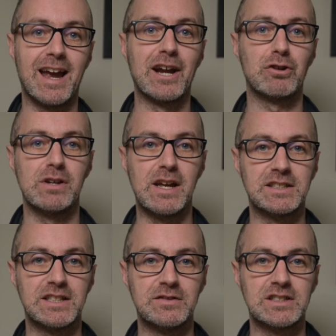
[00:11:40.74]
and
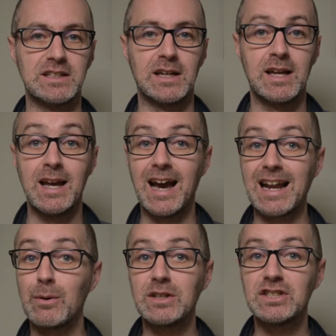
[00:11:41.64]
creativity,
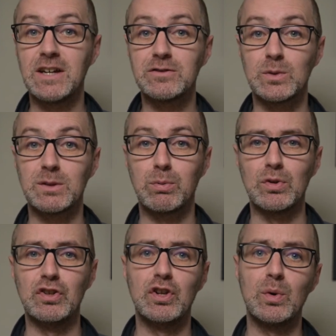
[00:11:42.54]
allowing chefs to explore
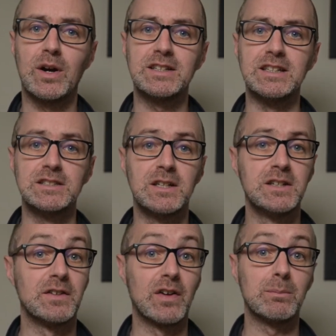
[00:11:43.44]
new ideas,
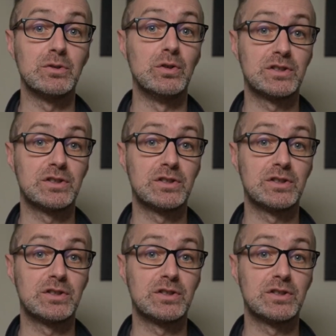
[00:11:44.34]
develop new